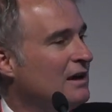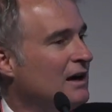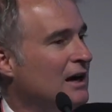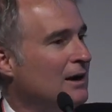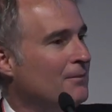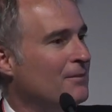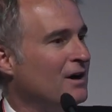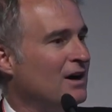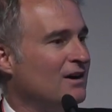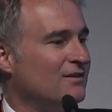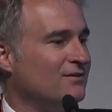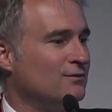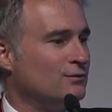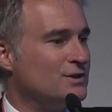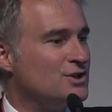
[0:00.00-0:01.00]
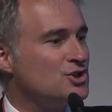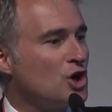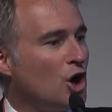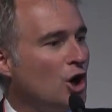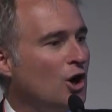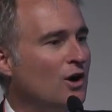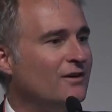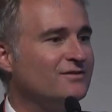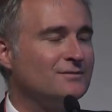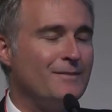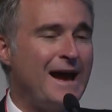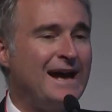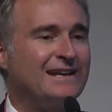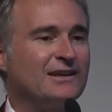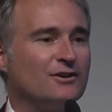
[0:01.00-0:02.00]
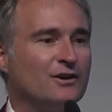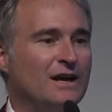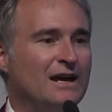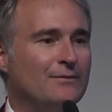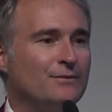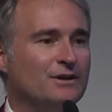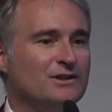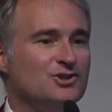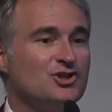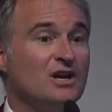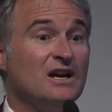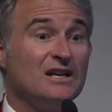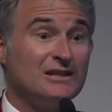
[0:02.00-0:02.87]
of resolved macular hemorrhage,